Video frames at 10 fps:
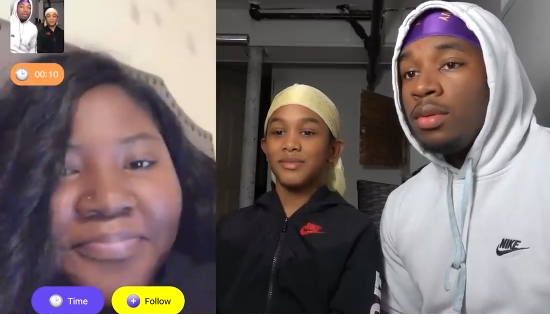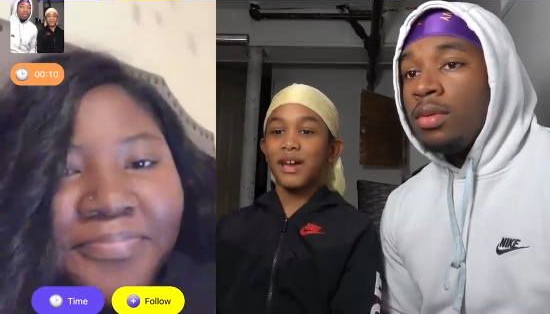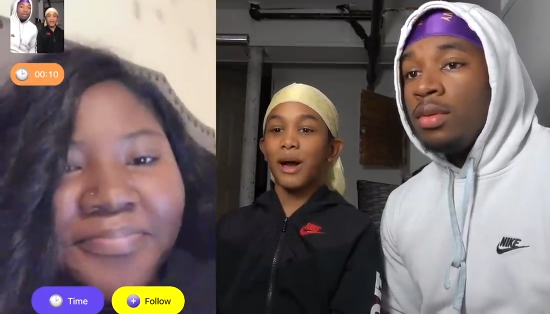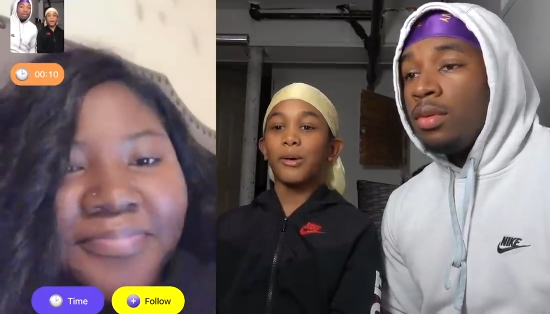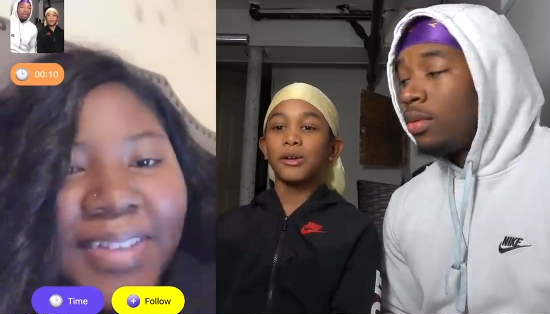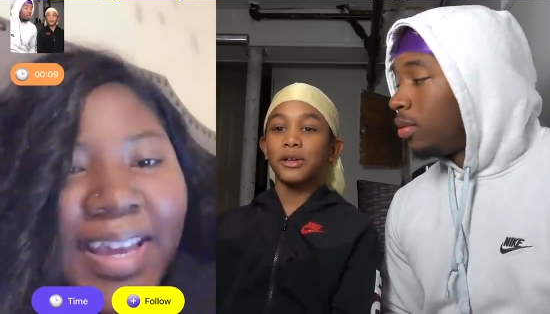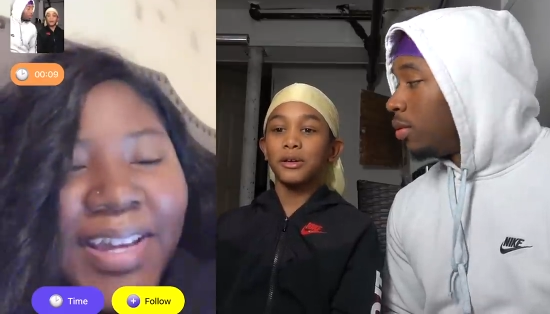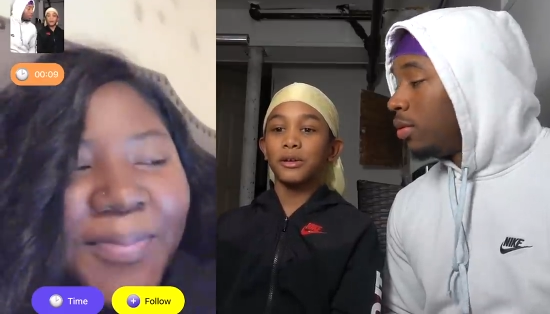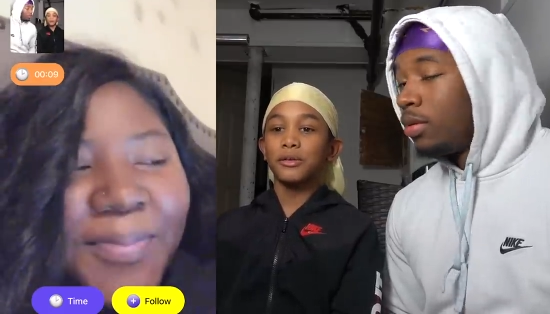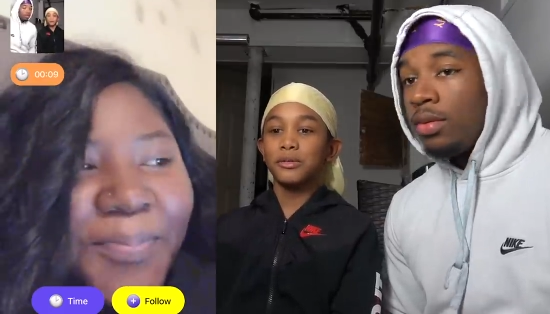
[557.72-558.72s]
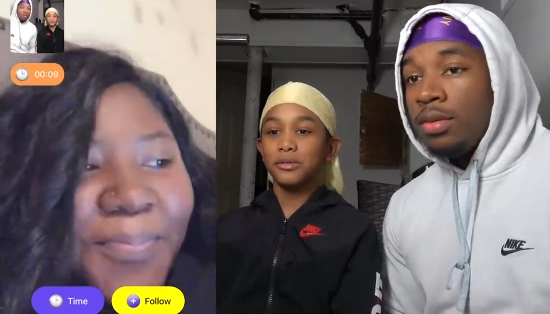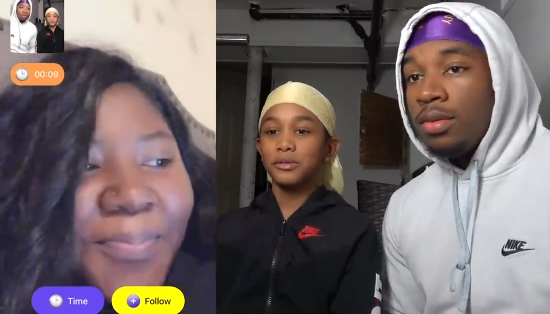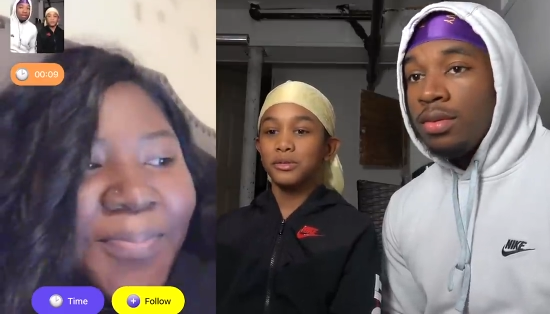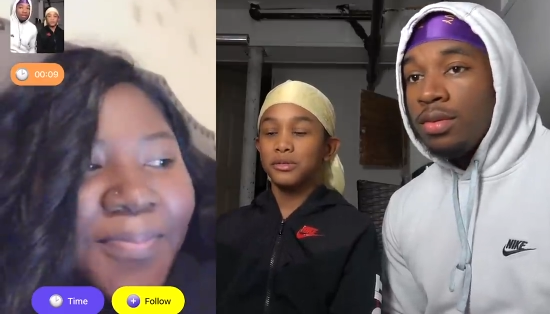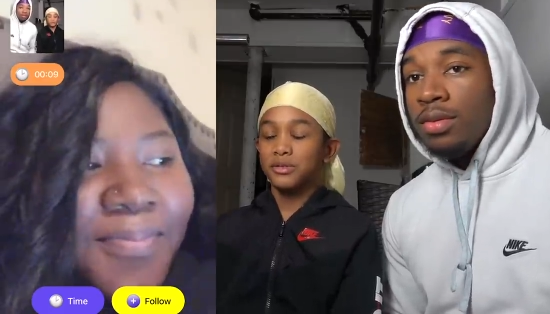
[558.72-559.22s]
Speaker 1: How are you?
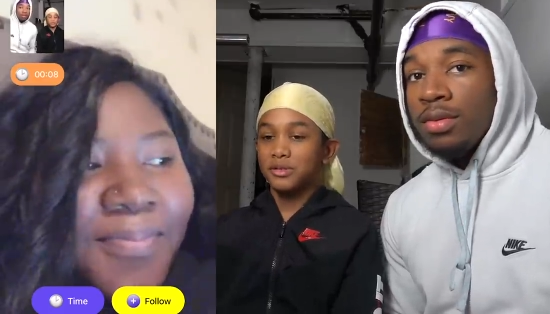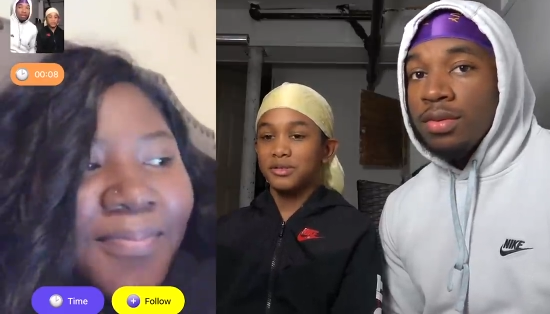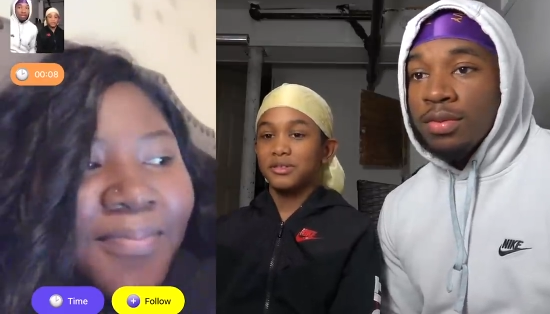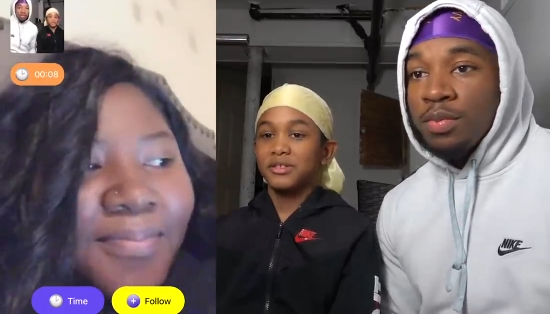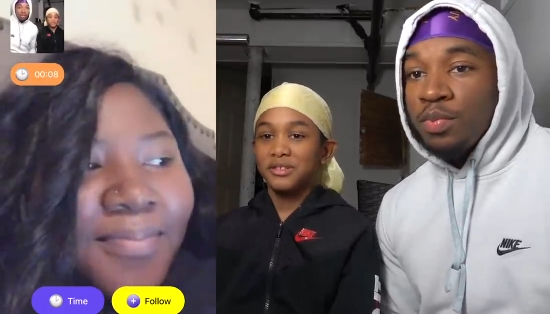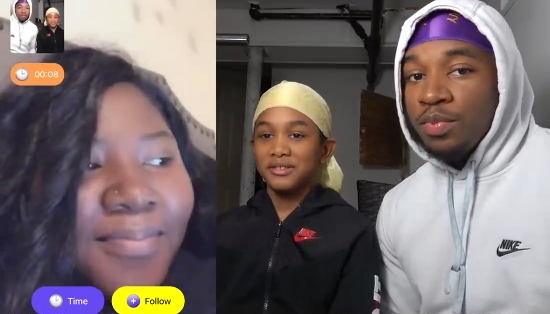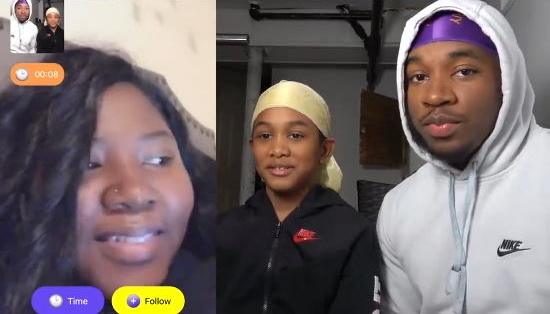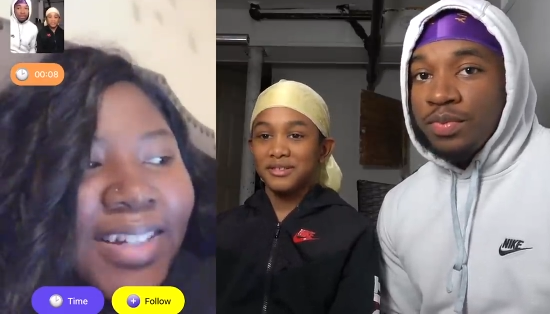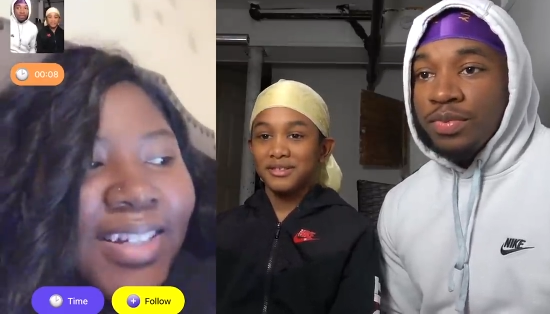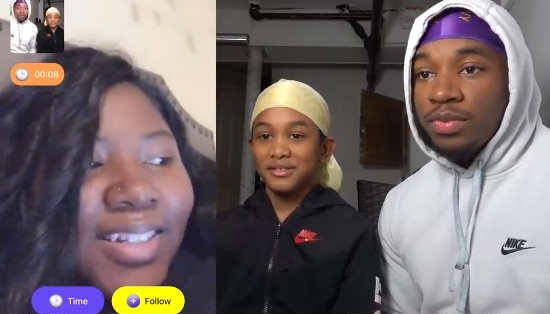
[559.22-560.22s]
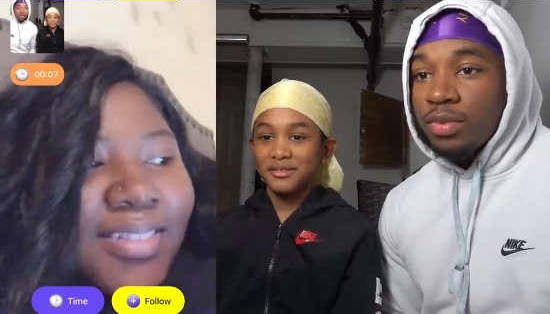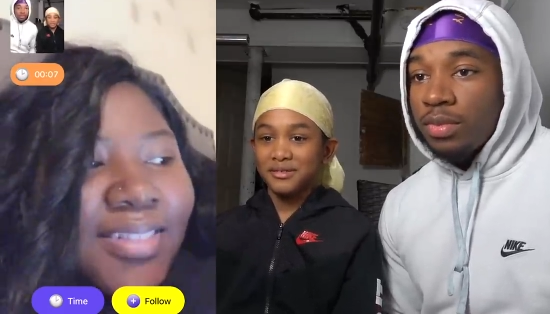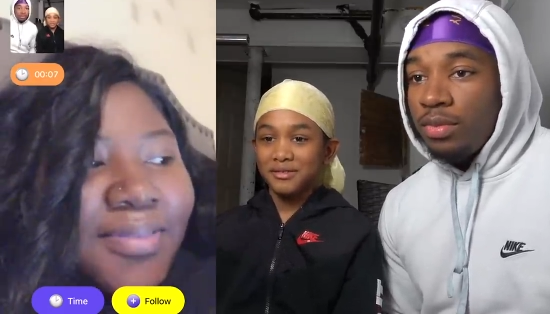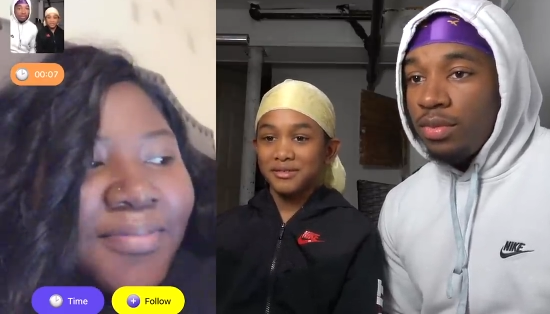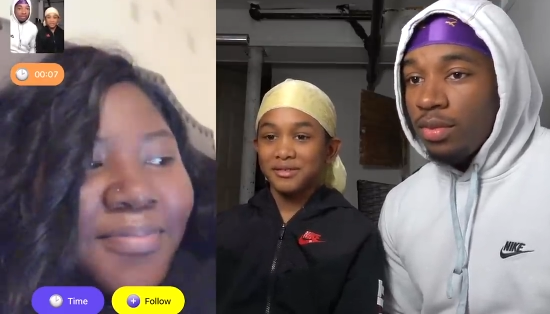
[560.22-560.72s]
Good.
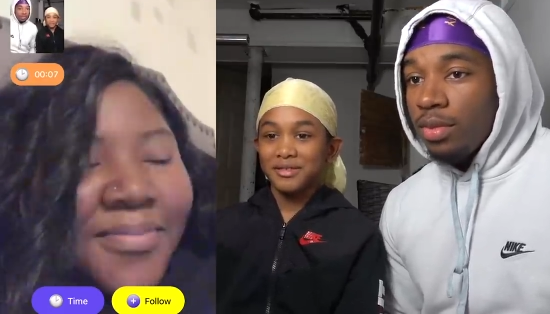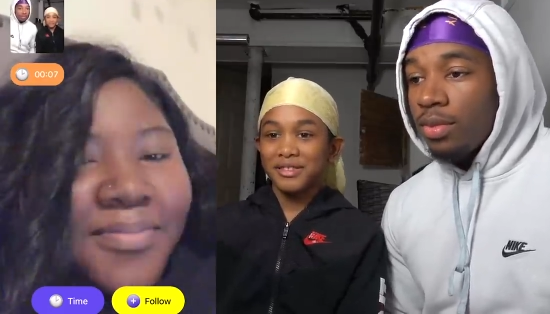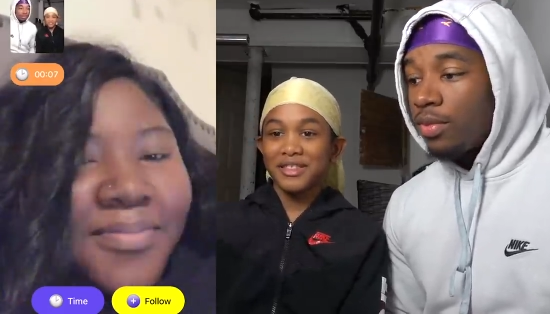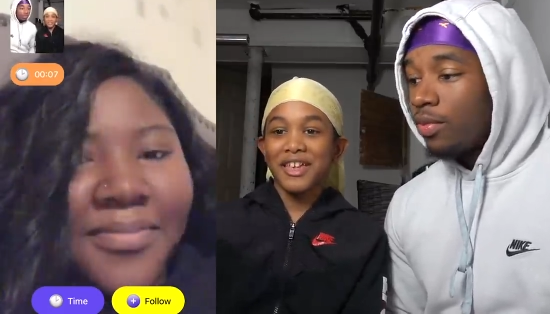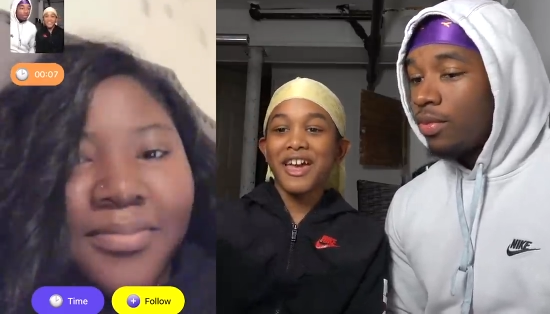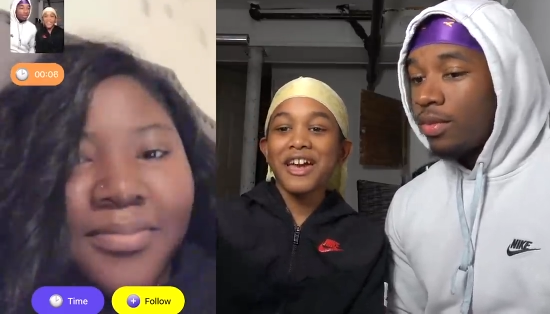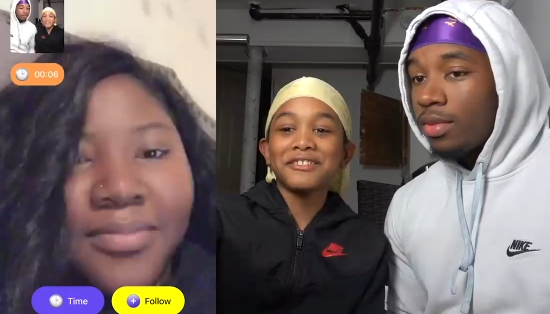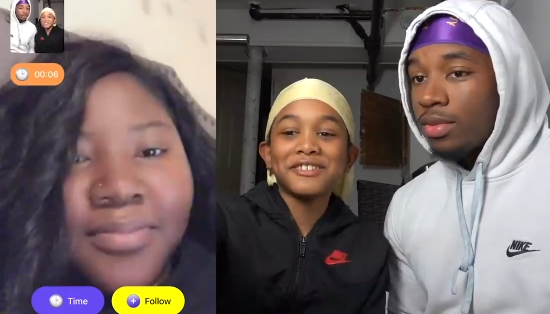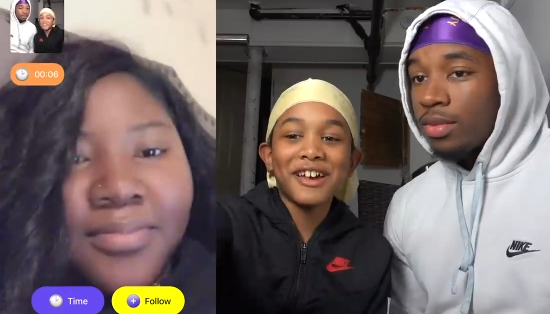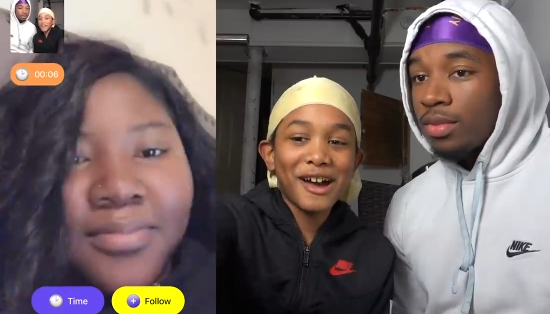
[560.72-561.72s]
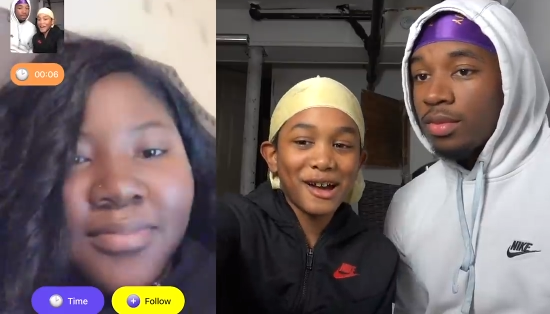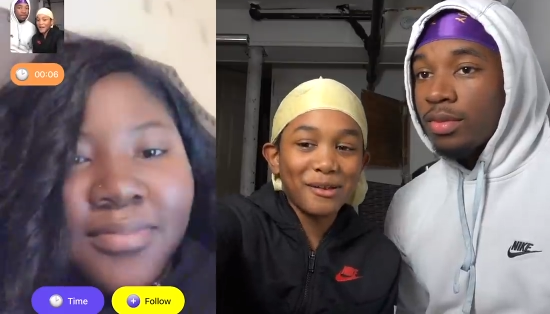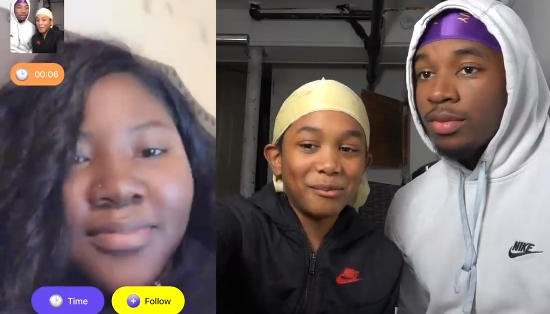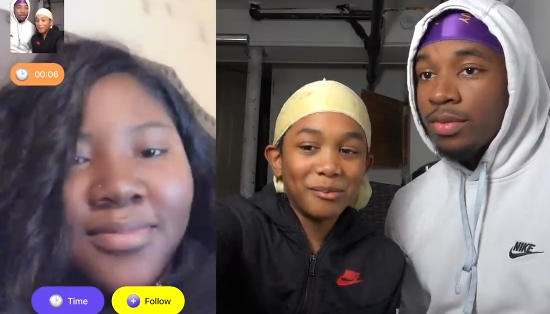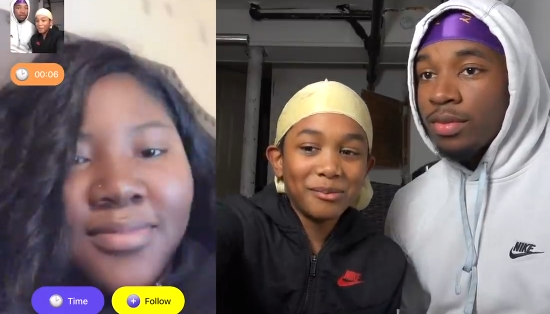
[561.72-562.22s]
Add time.